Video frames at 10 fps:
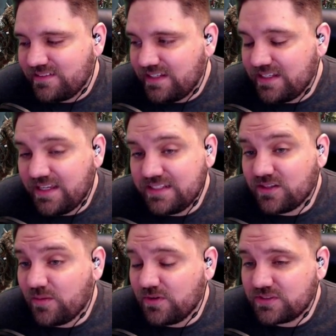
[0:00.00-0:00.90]

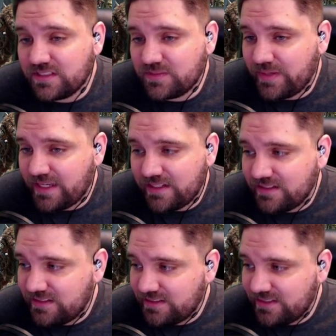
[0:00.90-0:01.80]
it's almost terrible. As
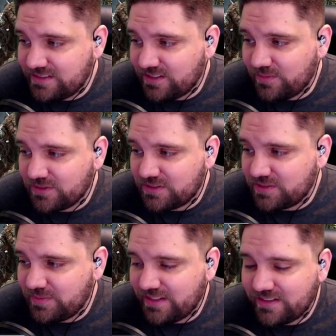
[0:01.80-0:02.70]
bad. Yeah. It's almost
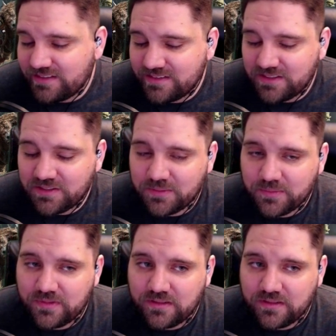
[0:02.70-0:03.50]
as bad, you know.